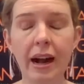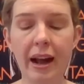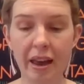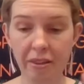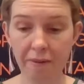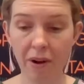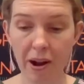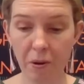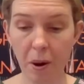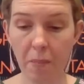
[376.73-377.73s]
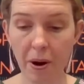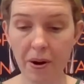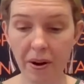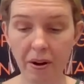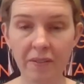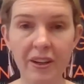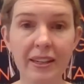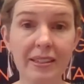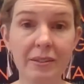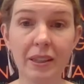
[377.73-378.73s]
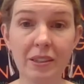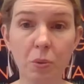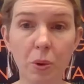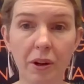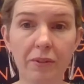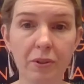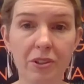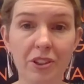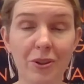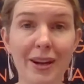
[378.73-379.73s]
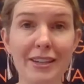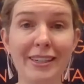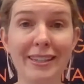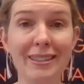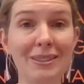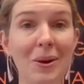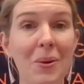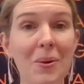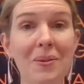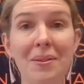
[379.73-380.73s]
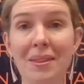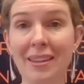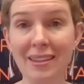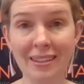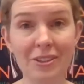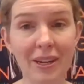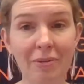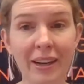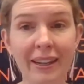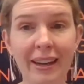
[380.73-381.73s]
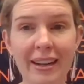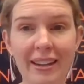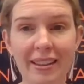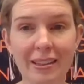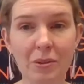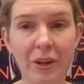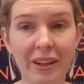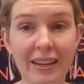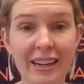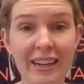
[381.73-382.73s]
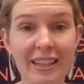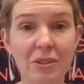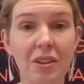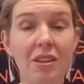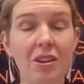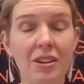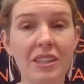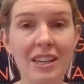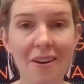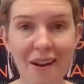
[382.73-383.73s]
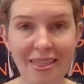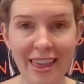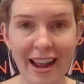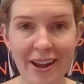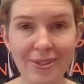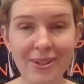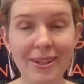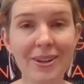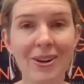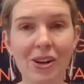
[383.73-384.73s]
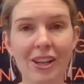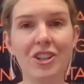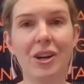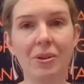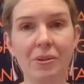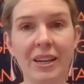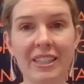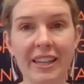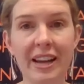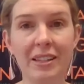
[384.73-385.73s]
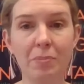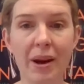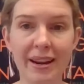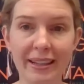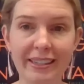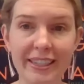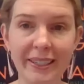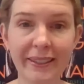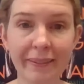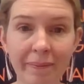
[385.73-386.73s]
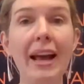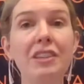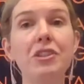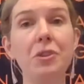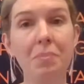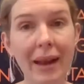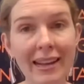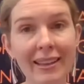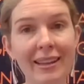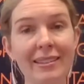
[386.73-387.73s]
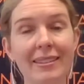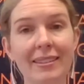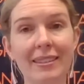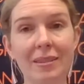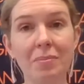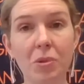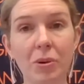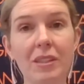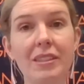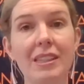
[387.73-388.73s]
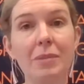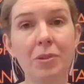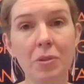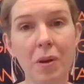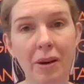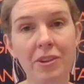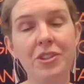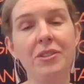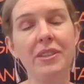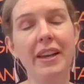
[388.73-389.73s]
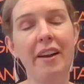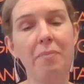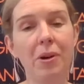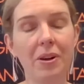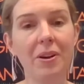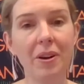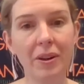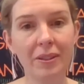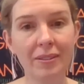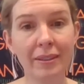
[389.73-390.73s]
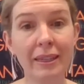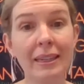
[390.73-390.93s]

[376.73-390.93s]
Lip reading: And the final component of it is workforce strategy. So the industry regulator thinks we're going to need an extra 39,000 early childhood educators by next year. As you make that system more accessible by reducing out-of-pocket costs,